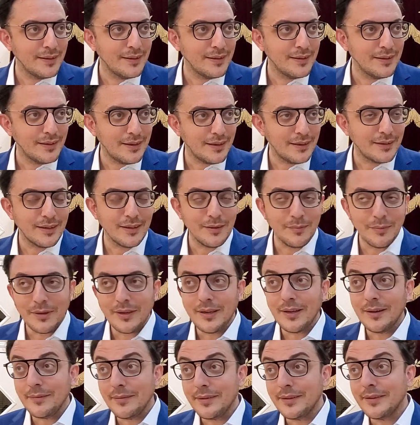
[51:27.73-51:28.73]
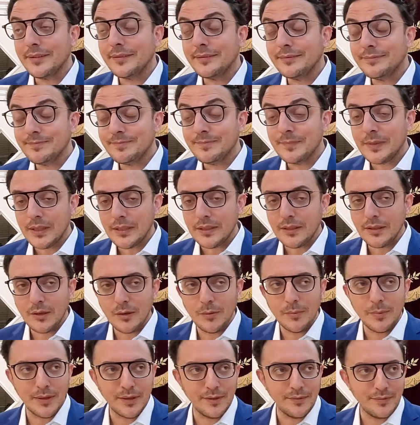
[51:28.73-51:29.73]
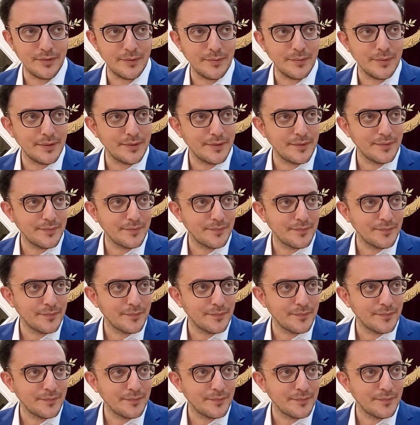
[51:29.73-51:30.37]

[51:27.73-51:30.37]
Not that you're becoming a nobody from it.